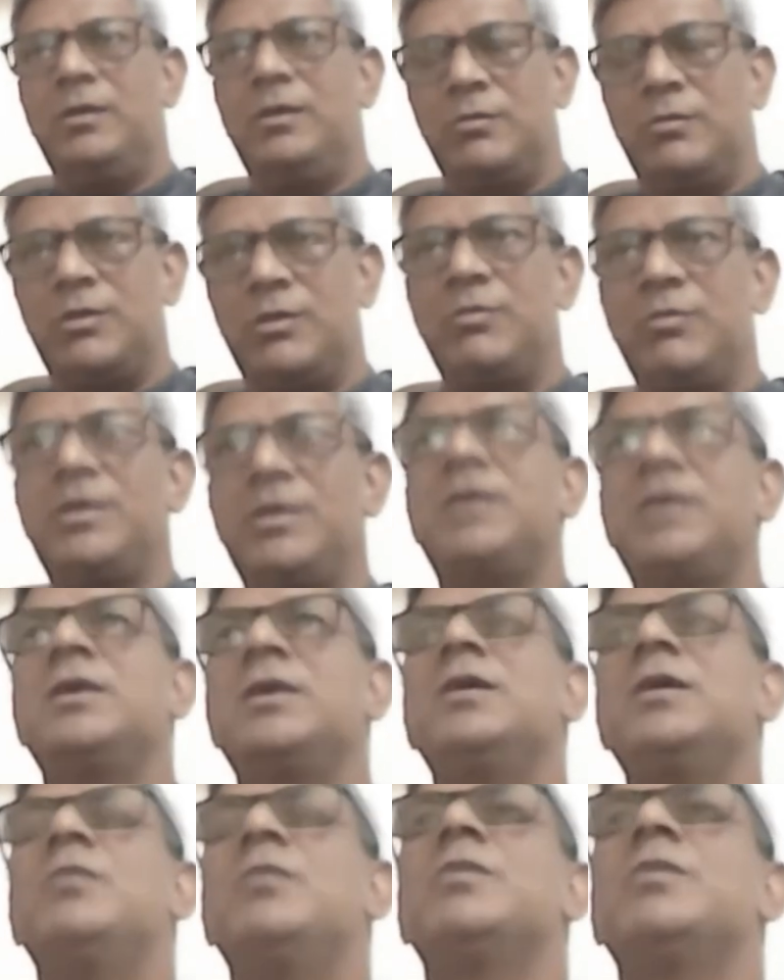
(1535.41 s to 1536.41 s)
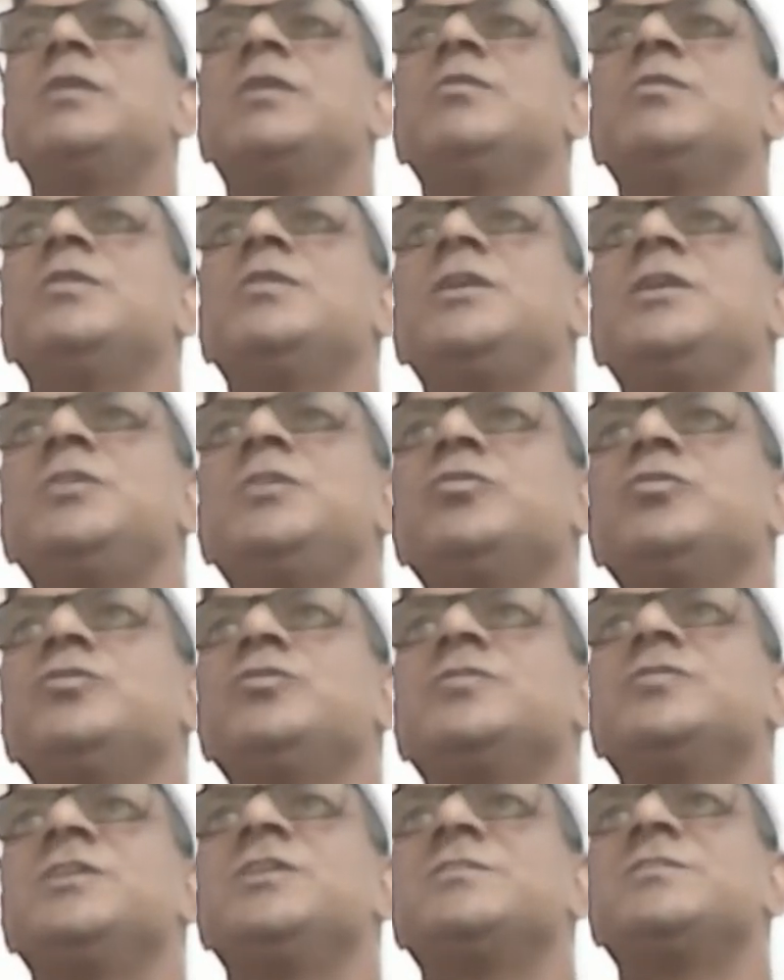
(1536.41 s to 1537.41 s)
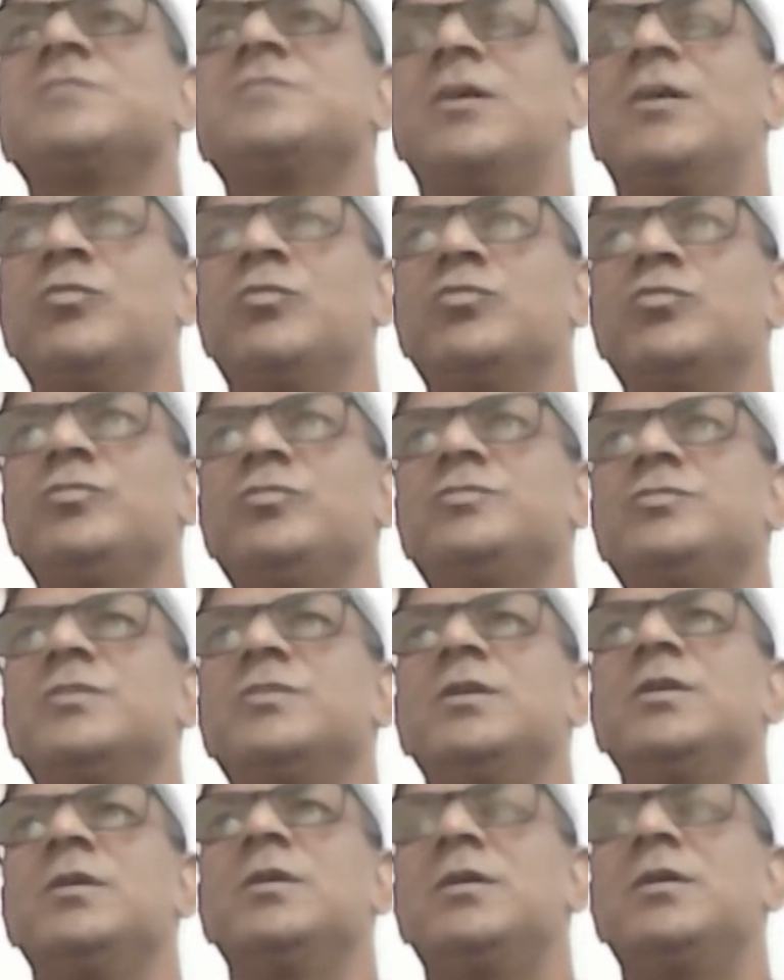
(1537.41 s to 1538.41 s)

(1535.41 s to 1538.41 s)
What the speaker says: When you use these sounds,